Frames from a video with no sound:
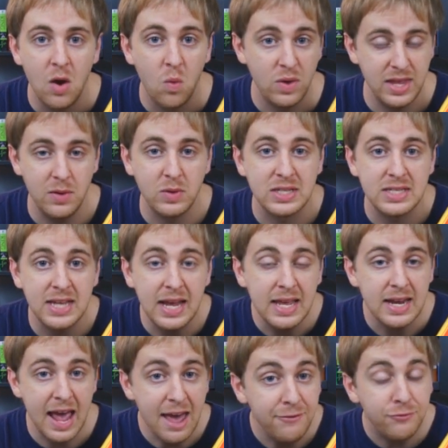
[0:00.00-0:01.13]
when they would say
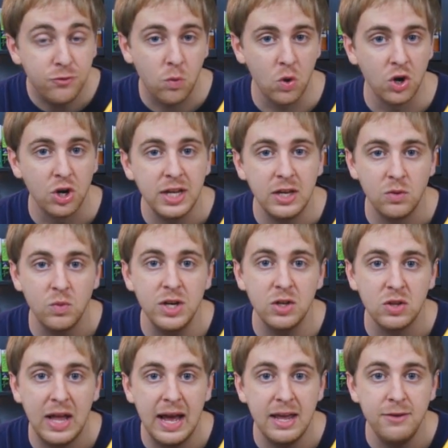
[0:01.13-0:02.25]
an F word in
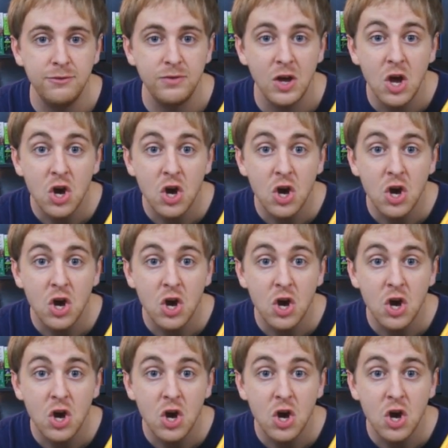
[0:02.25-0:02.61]
real life,